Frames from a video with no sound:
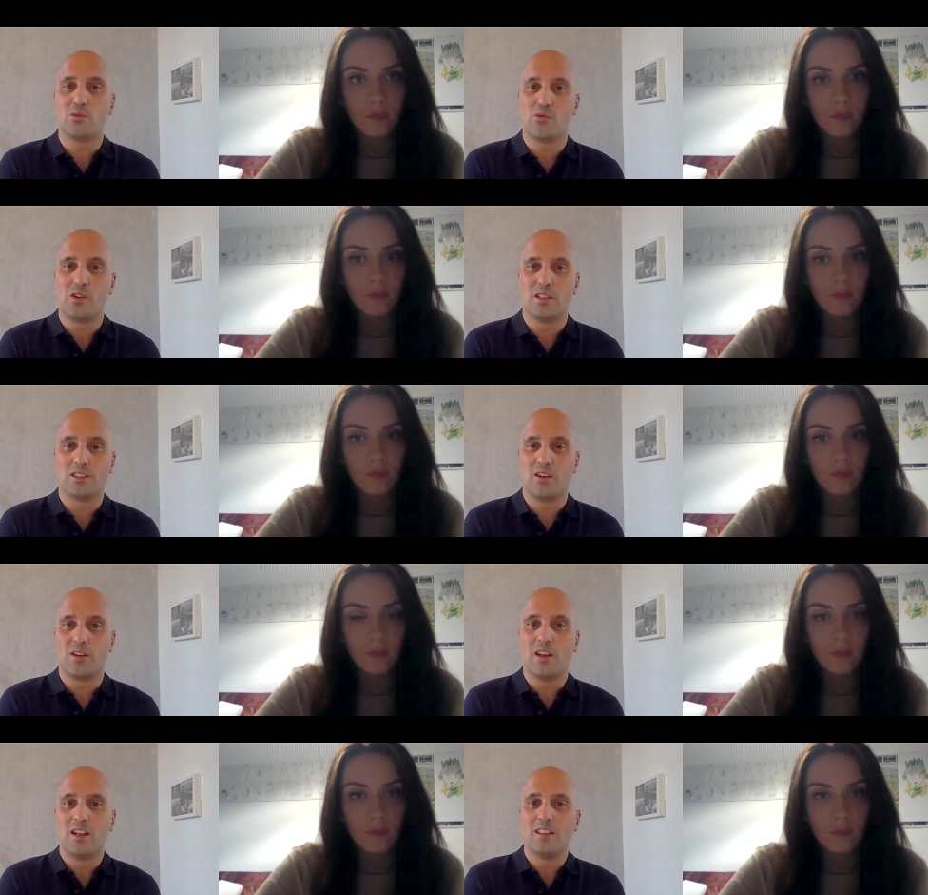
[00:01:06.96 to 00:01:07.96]
Speaker 1: world. So
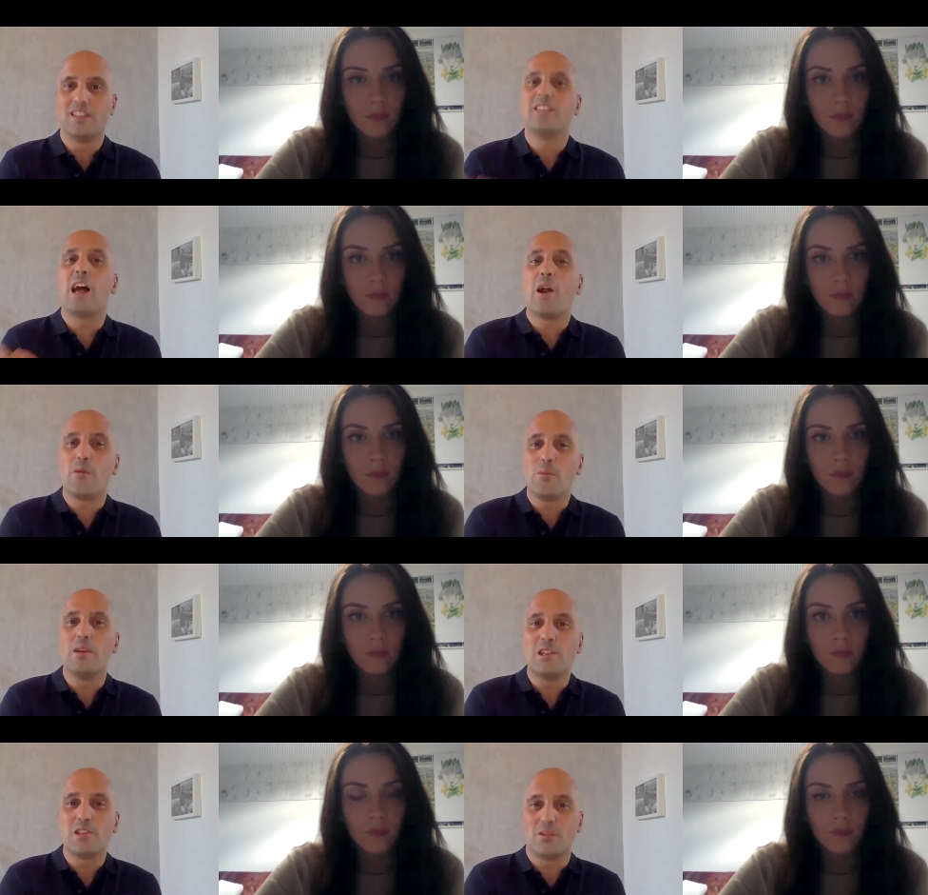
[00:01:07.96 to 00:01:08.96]
that is our
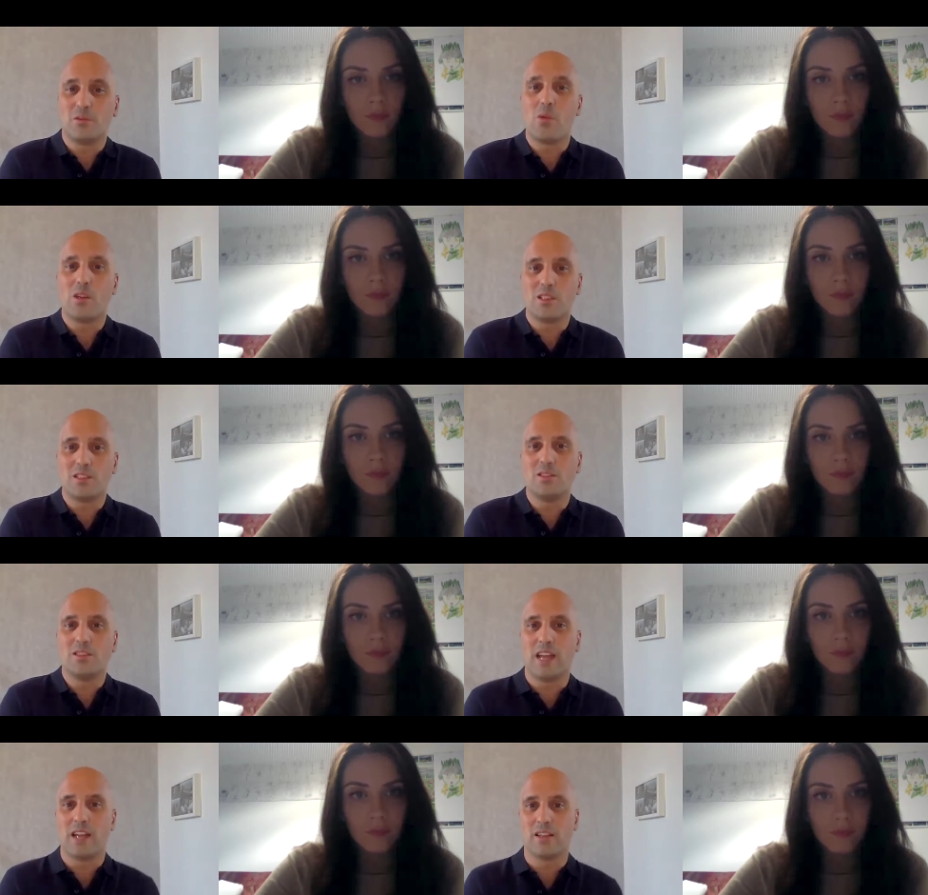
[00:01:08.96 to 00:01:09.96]
mission. We want to do
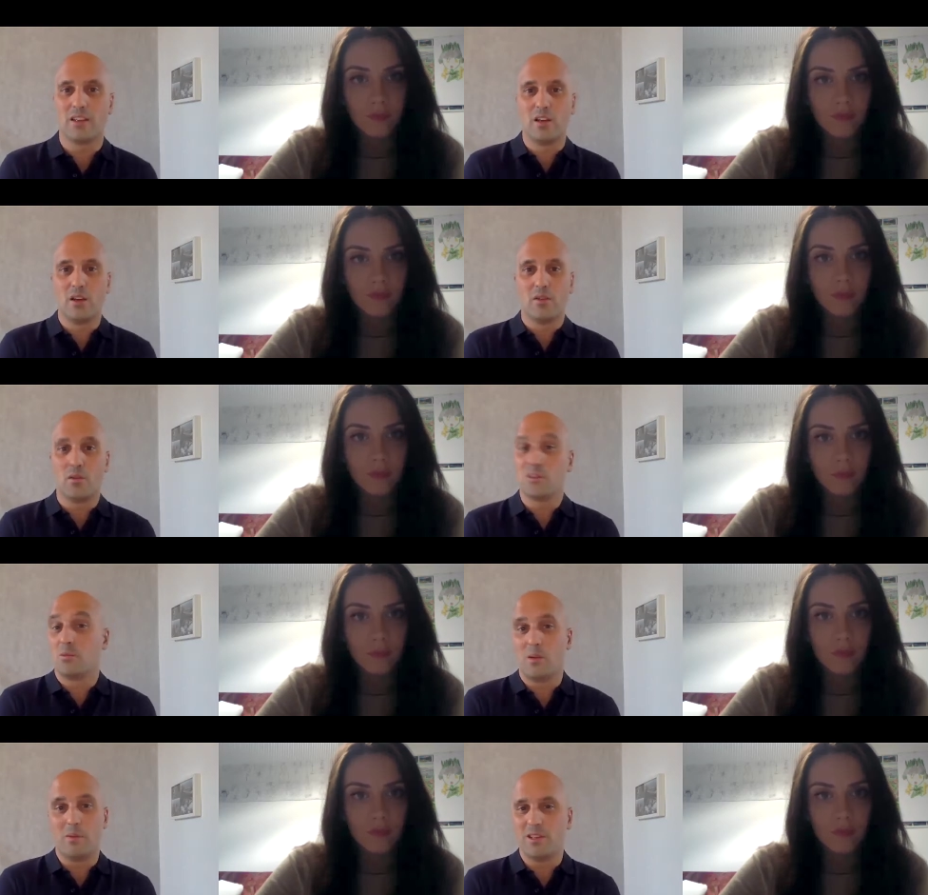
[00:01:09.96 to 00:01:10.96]
that for
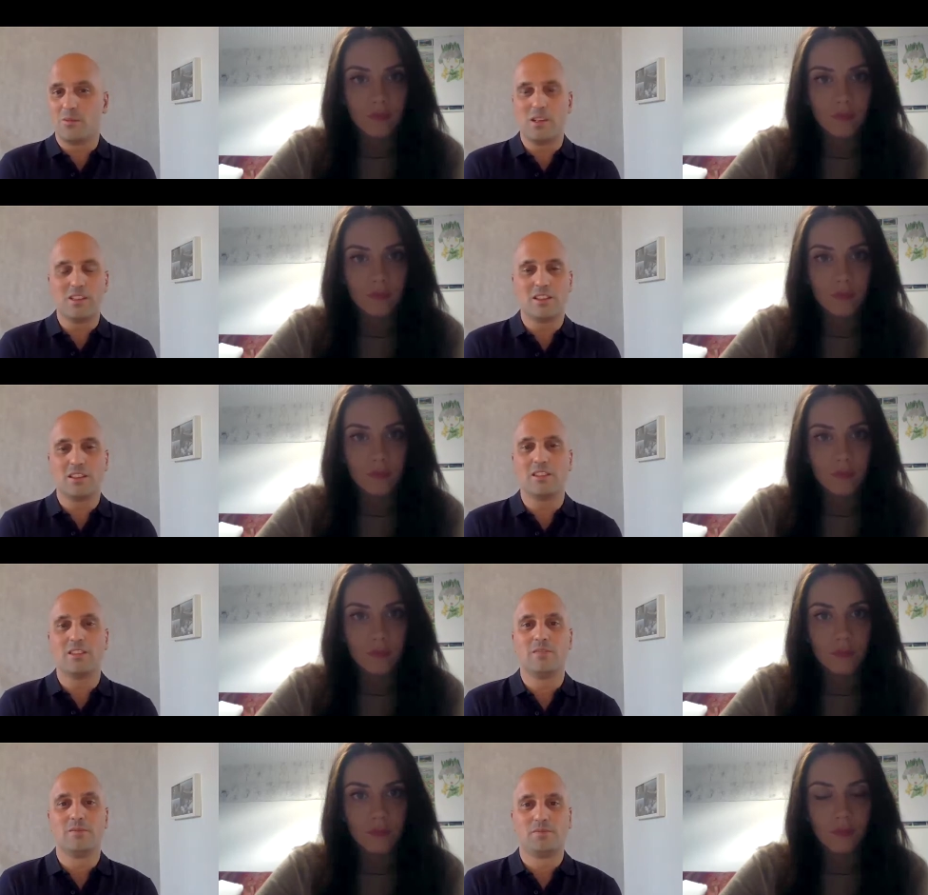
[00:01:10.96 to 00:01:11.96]
small and medium businesses.
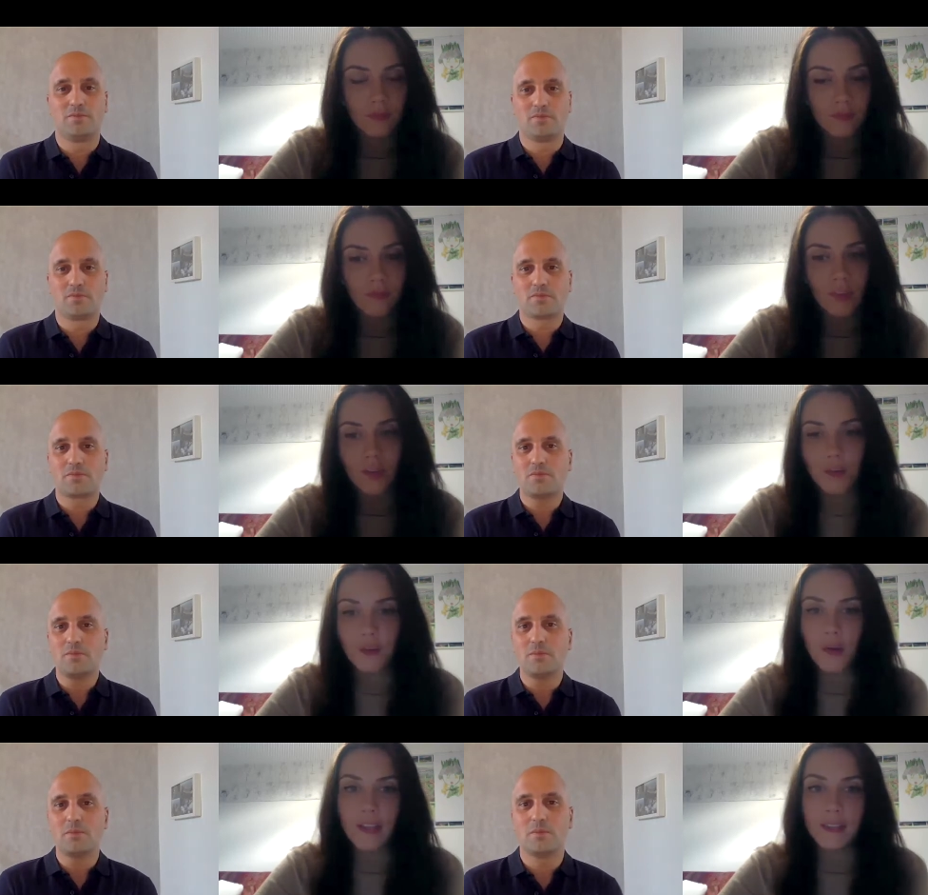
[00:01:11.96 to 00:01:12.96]

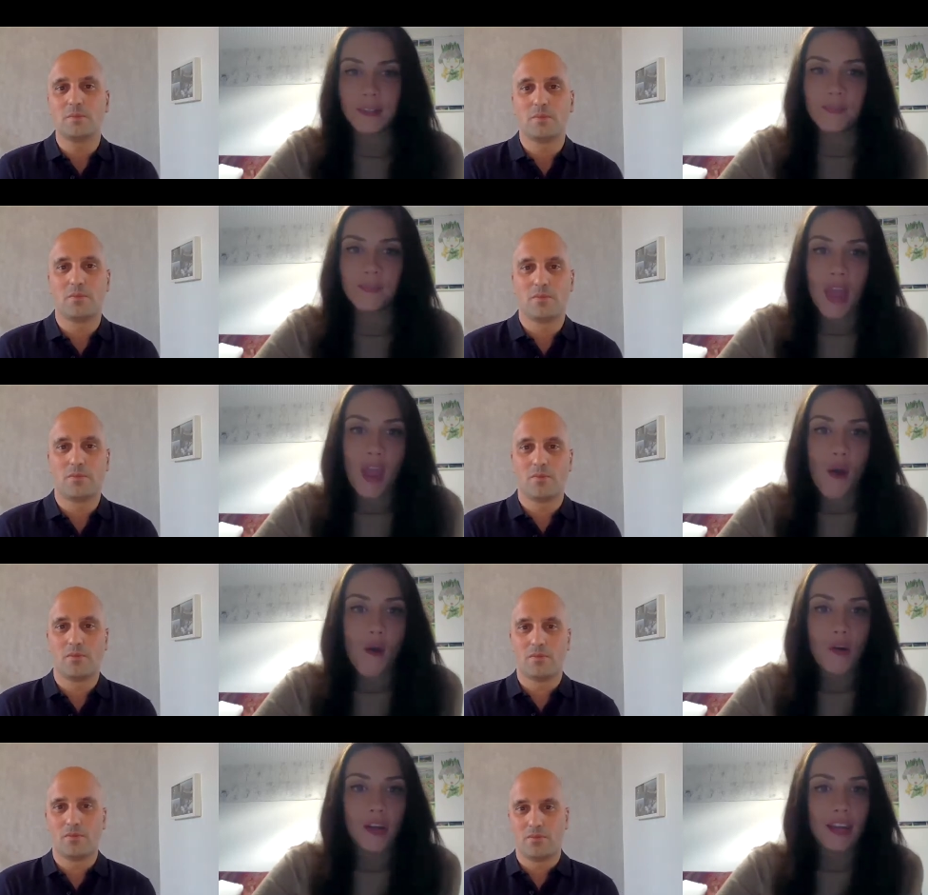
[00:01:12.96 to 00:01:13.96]
Speaker 2: Great.
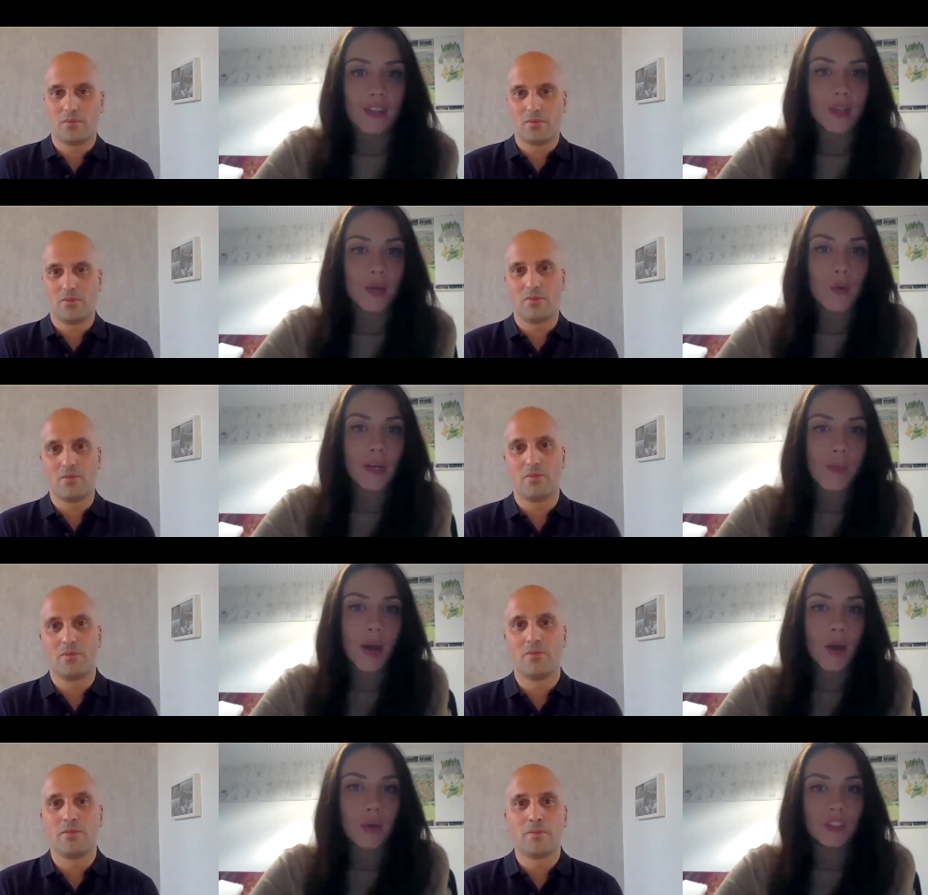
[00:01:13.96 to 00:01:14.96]
Okay, so what
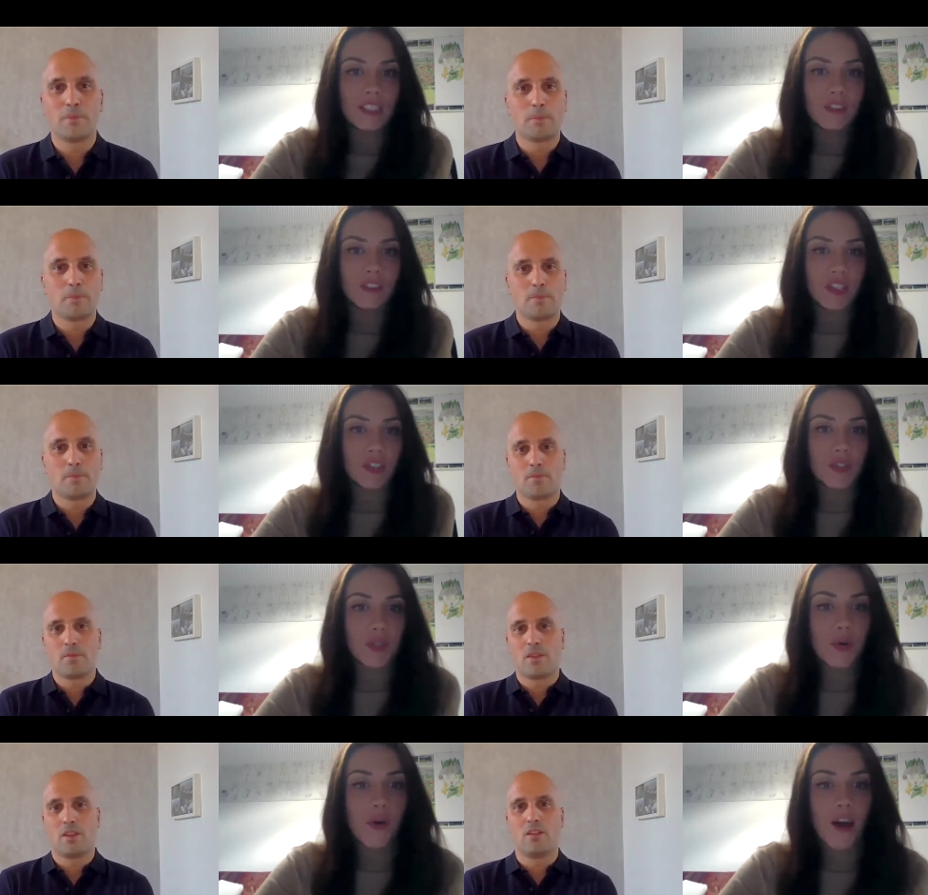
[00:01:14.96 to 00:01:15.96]
about interns?
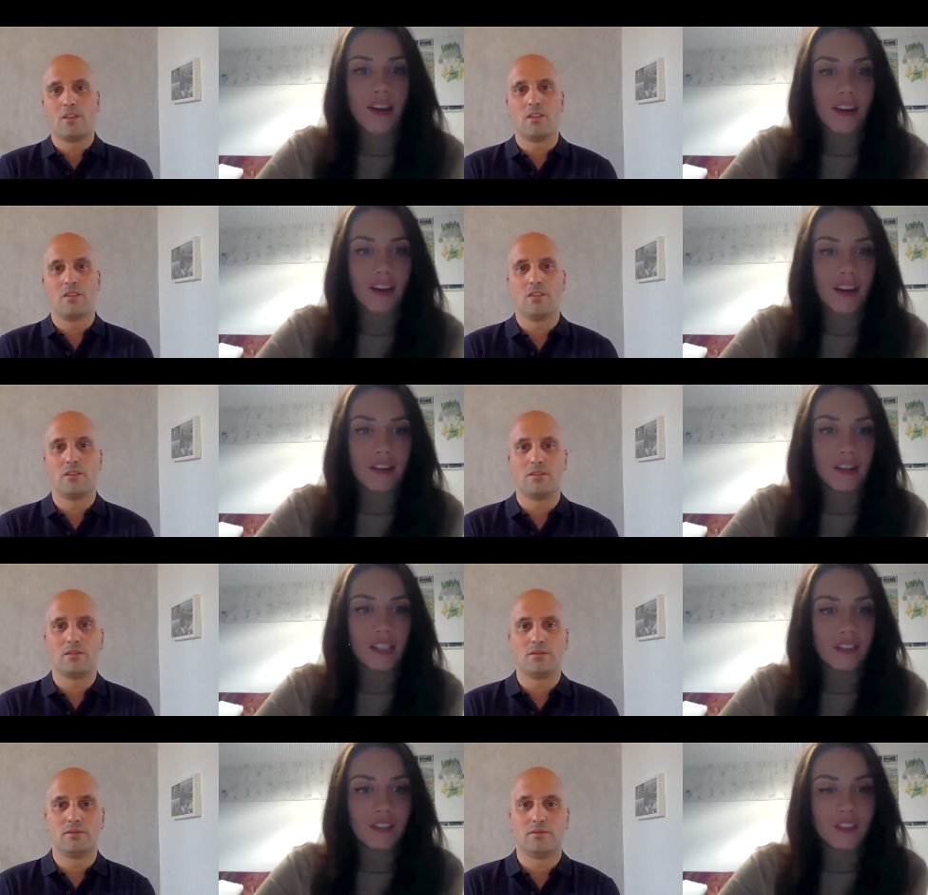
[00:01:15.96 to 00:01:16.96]
Do you hire
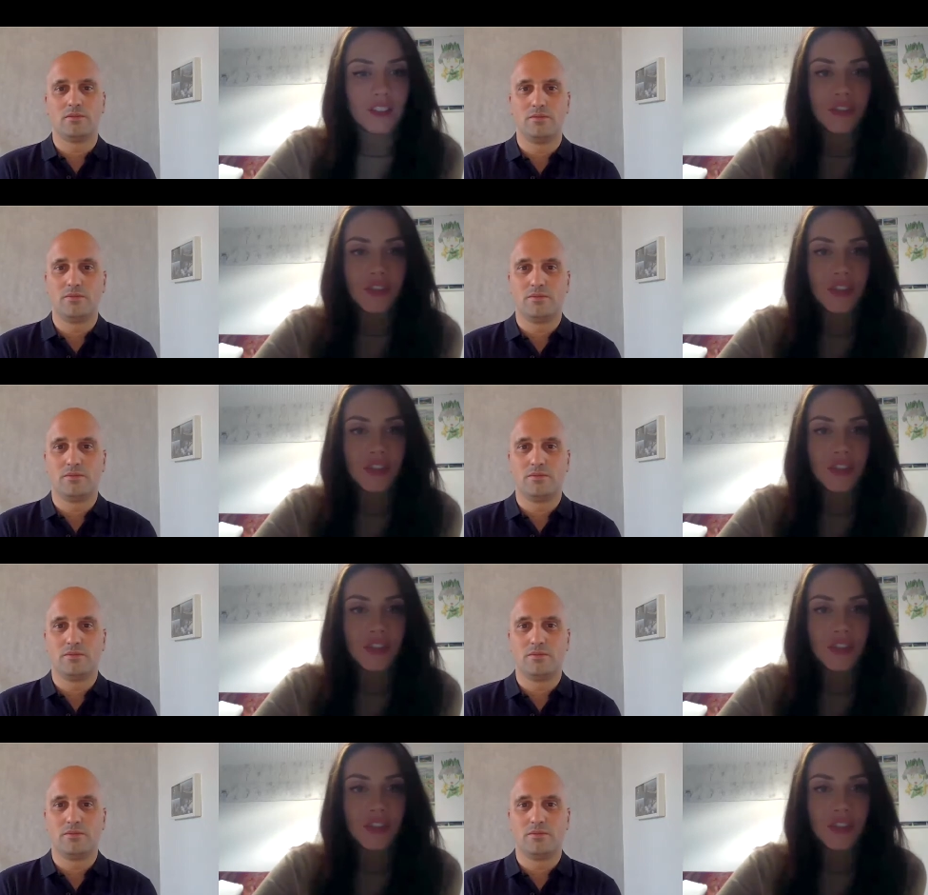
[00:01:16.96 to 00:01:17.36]
interns?